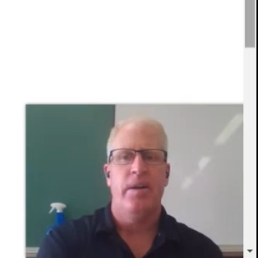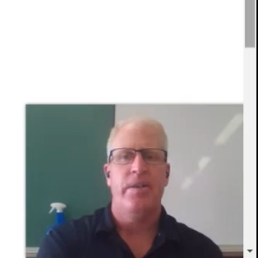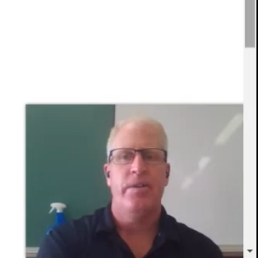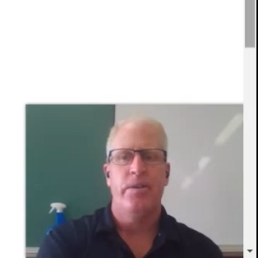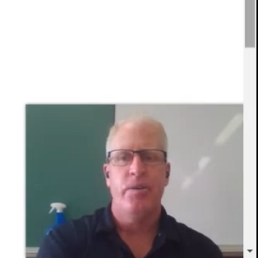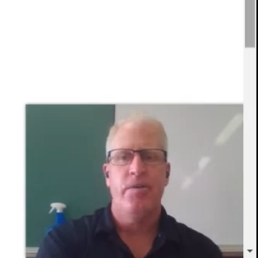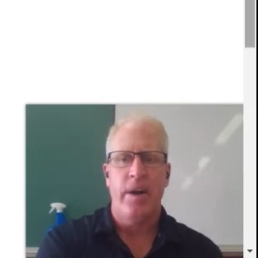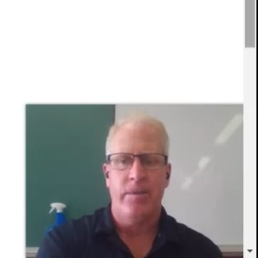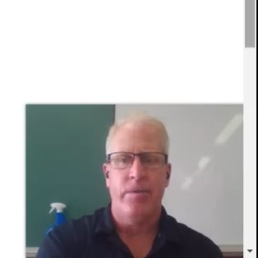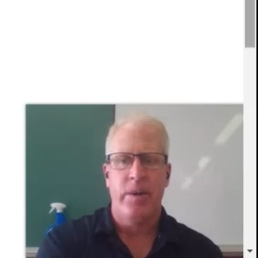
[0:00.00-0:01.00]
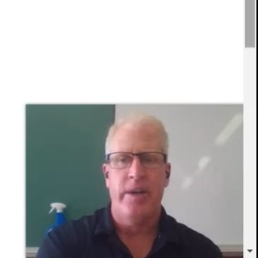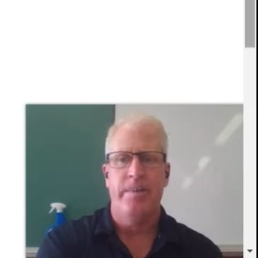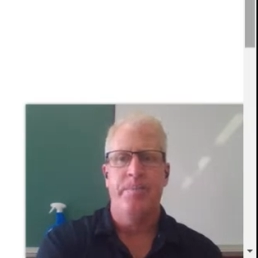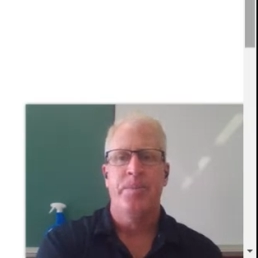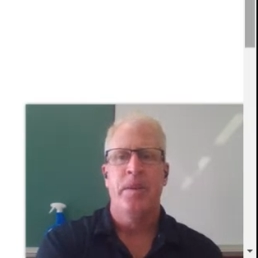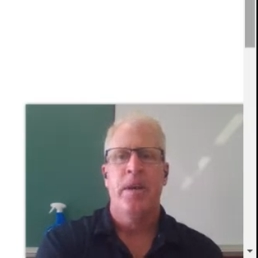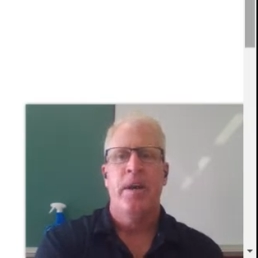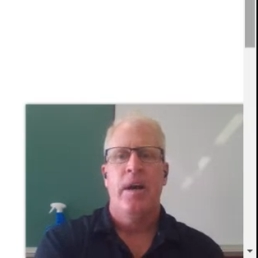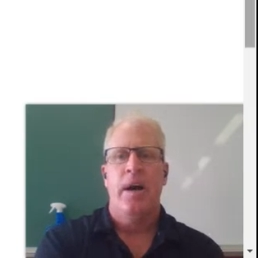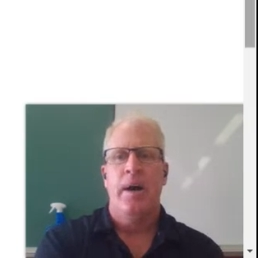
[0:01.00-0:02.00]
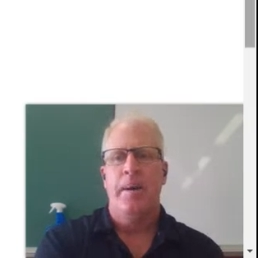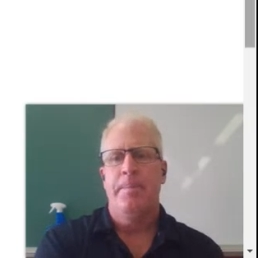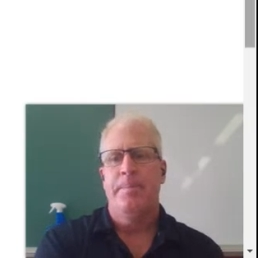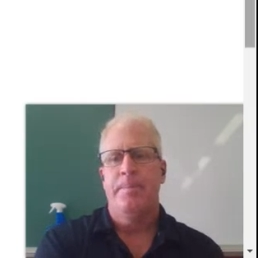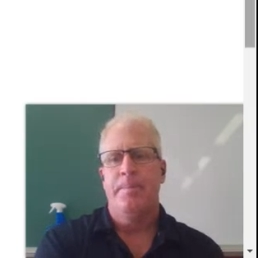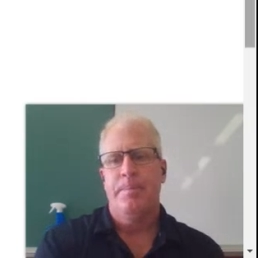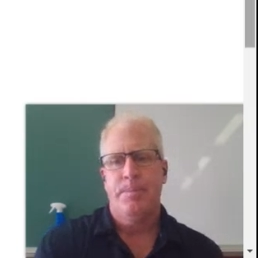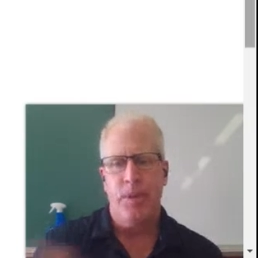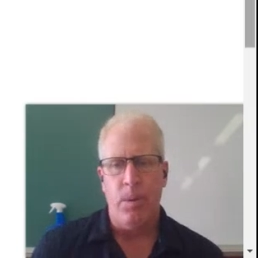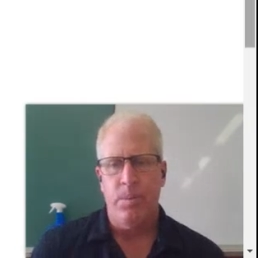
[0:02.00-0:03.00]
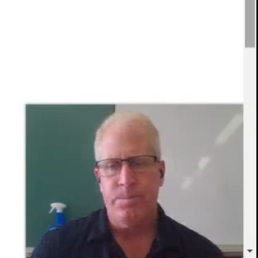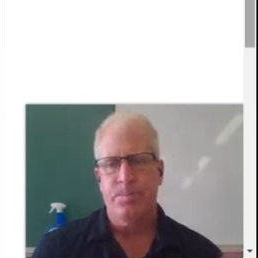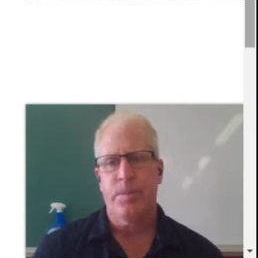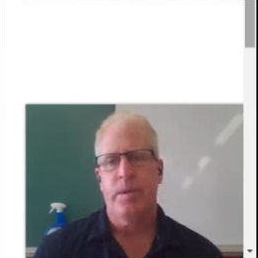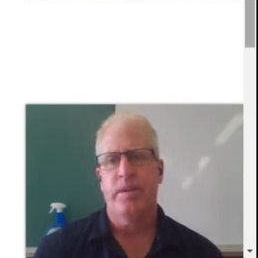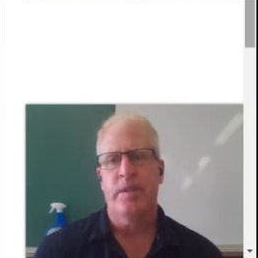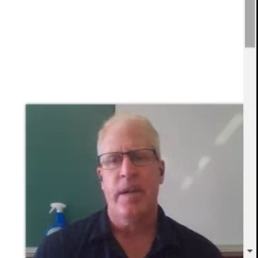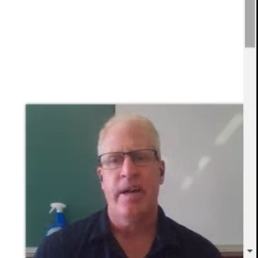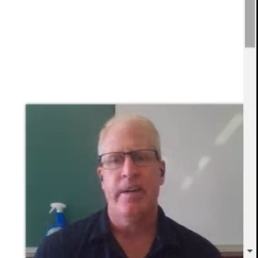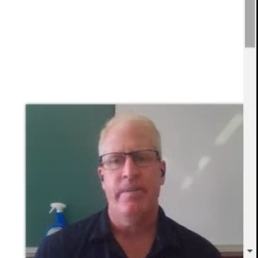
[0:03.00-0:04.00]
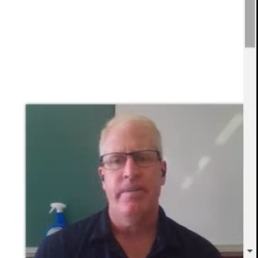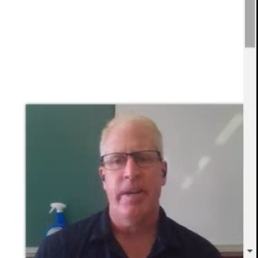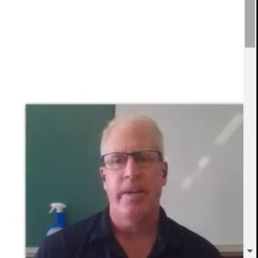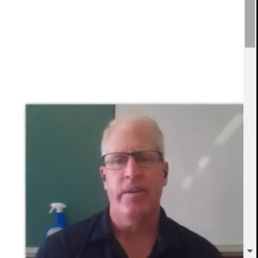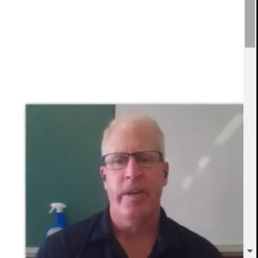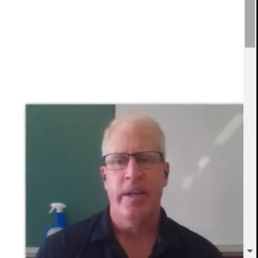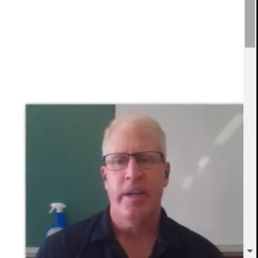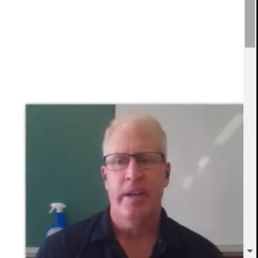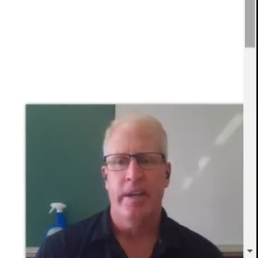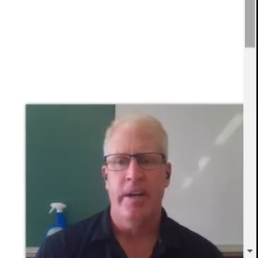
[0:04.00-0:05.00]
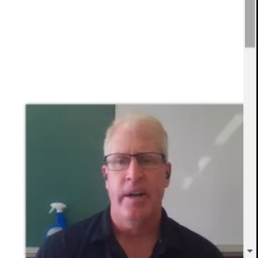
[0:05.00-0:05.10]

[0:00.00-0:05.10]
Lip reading: their newfound freedom. So this kind of anarchy and